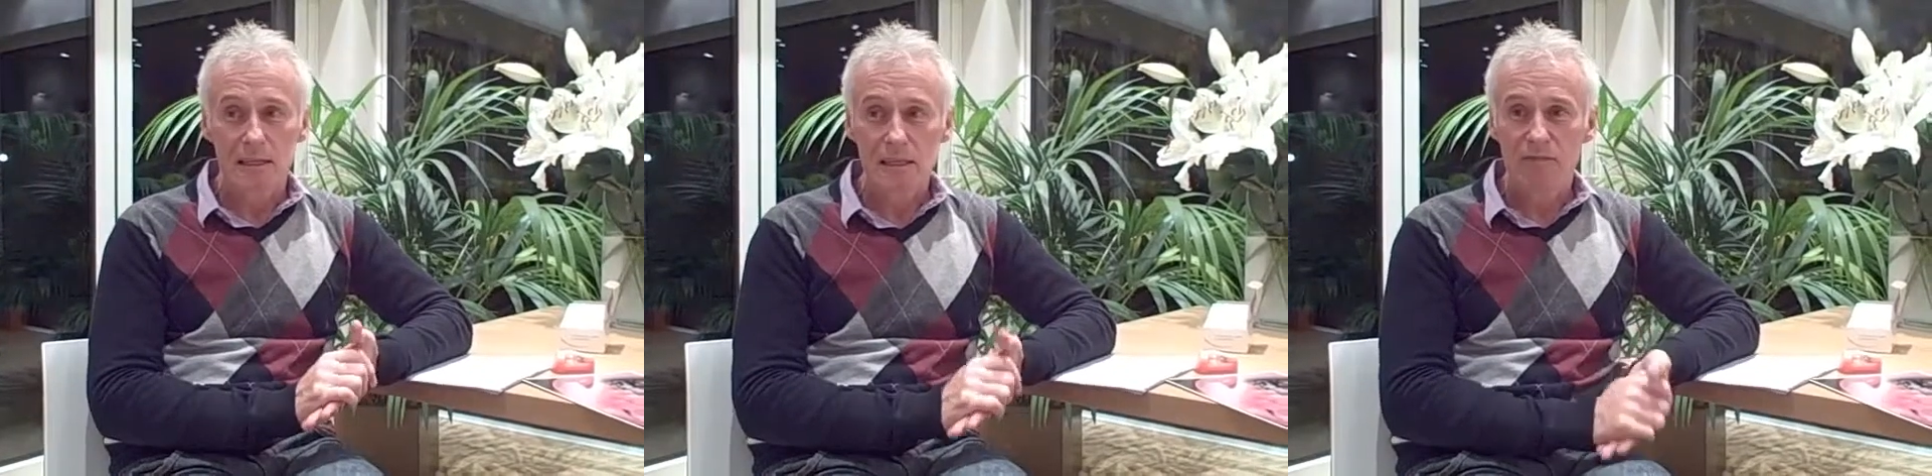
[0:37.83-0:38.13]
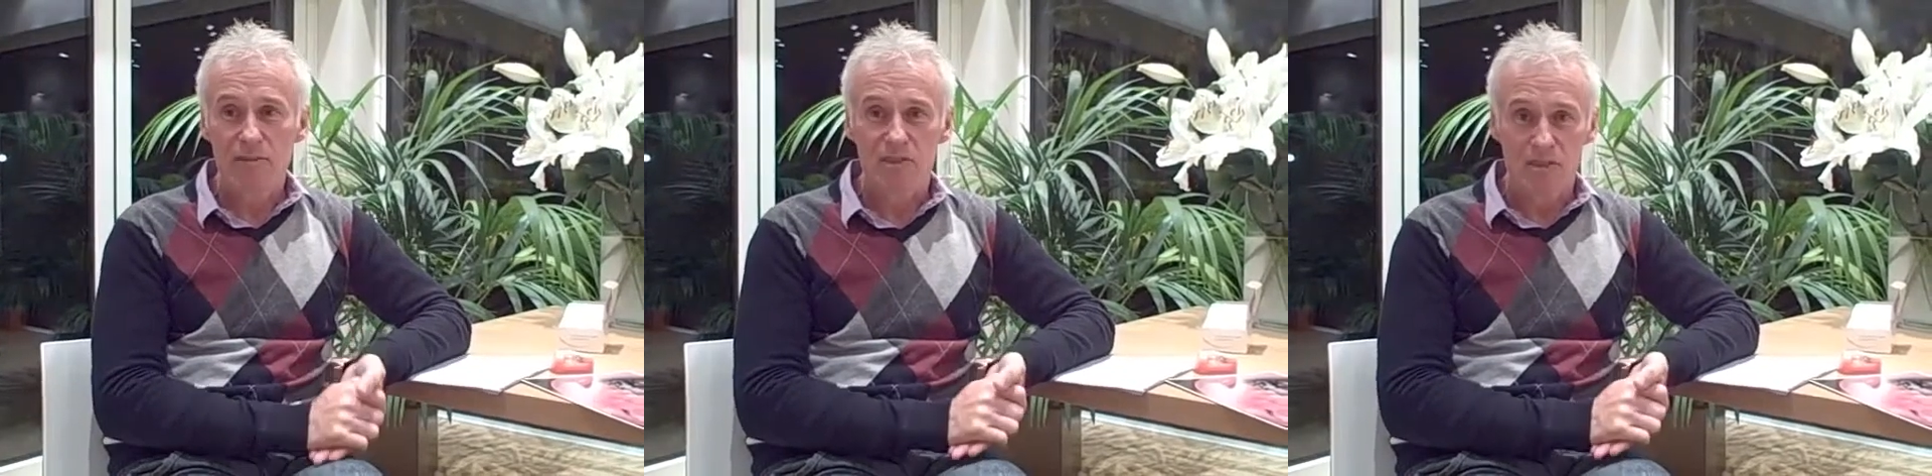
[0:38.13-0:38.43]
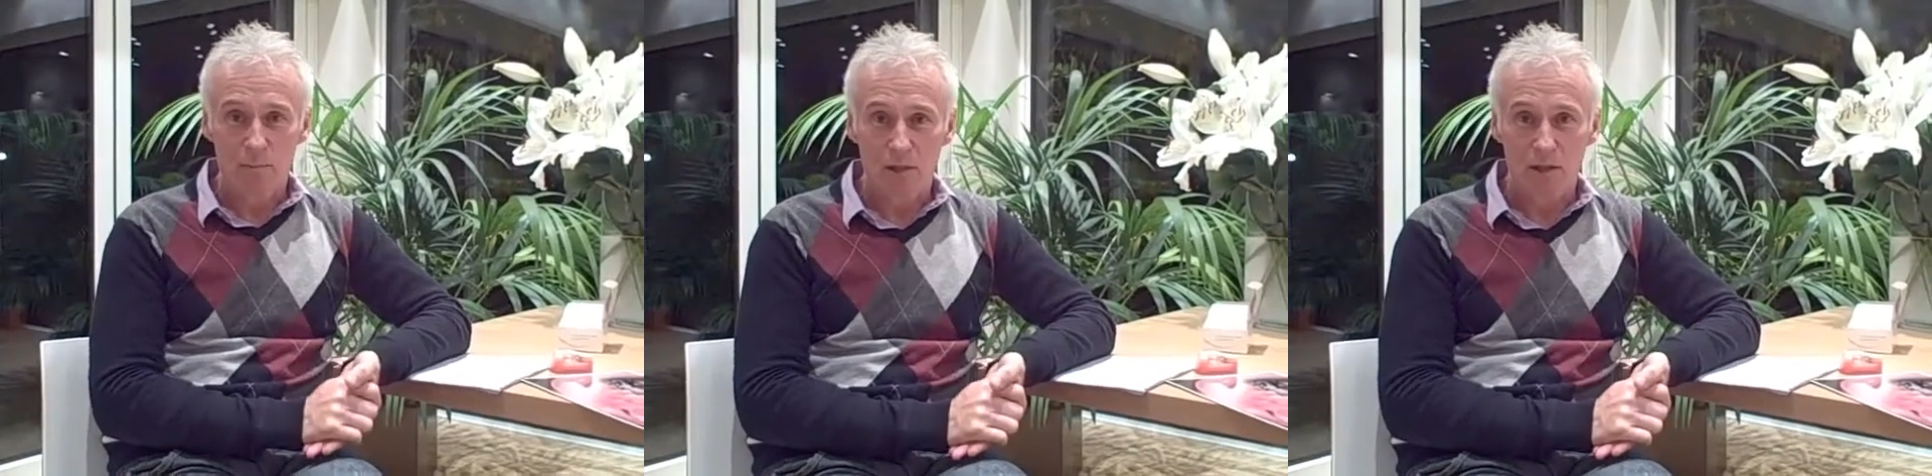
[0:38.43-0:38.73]
If it's
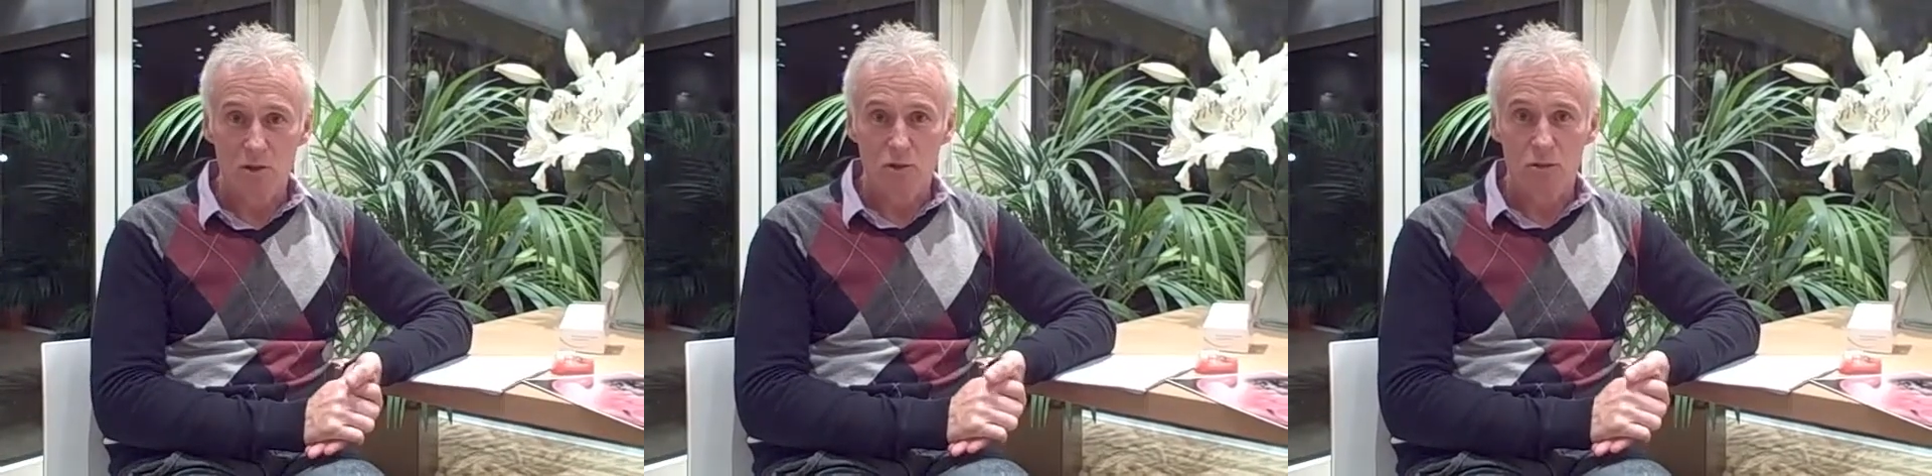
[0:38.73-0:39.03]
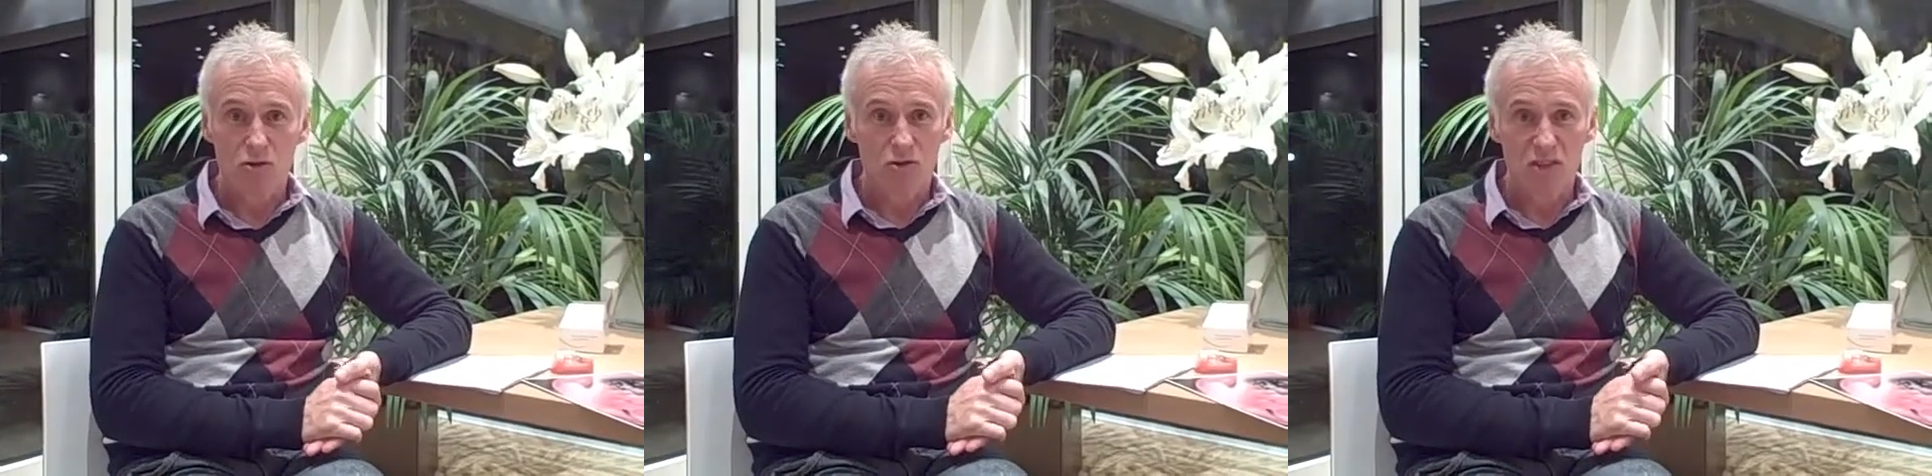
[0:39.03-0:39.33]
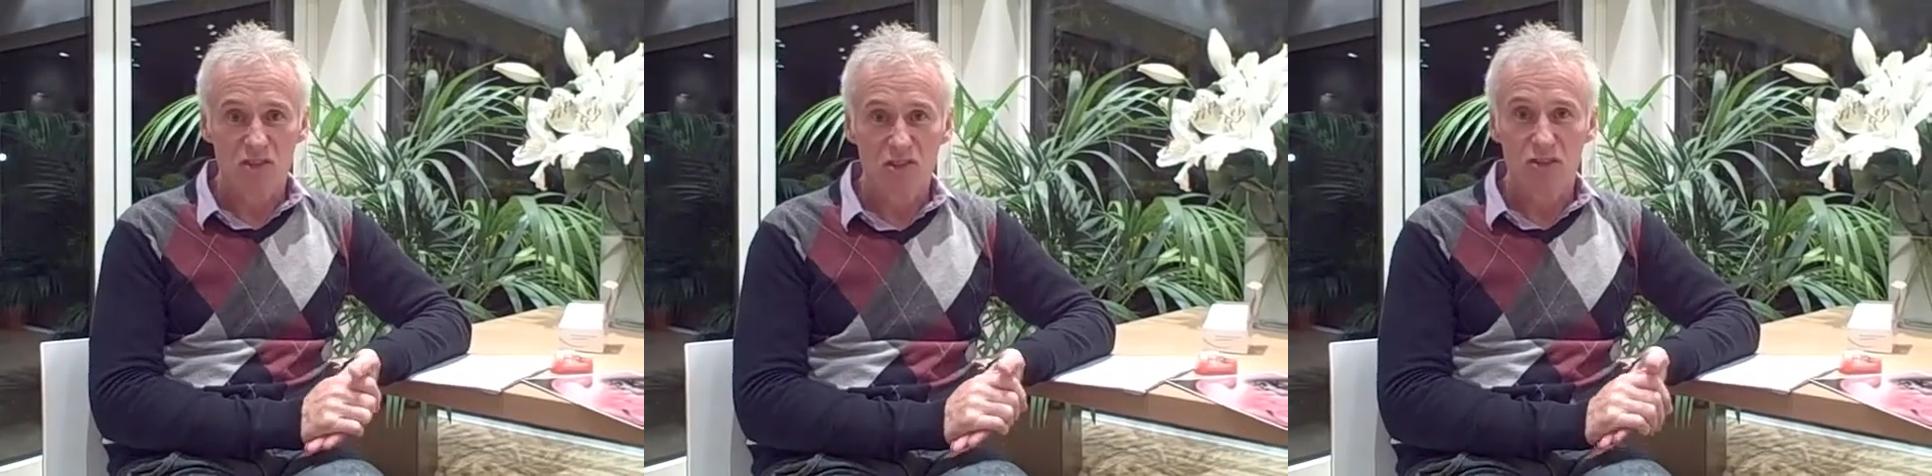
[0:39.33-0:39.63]
something that you're
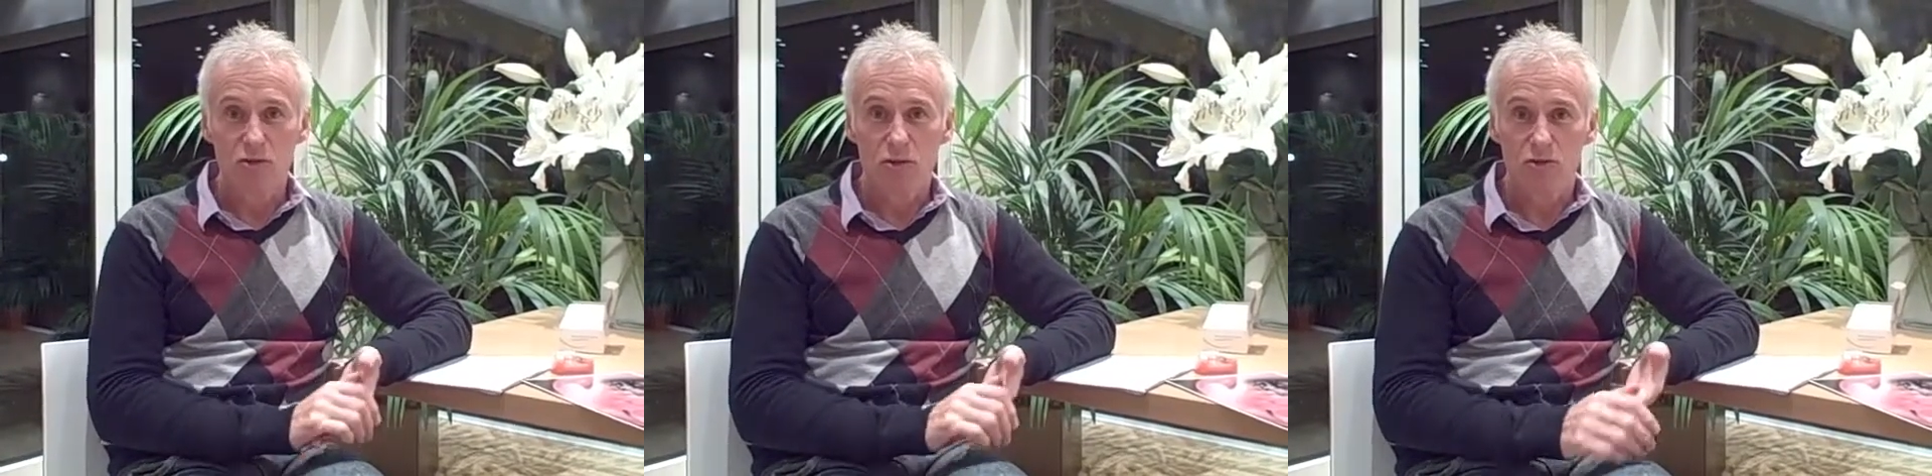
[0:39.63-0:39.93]
interested in,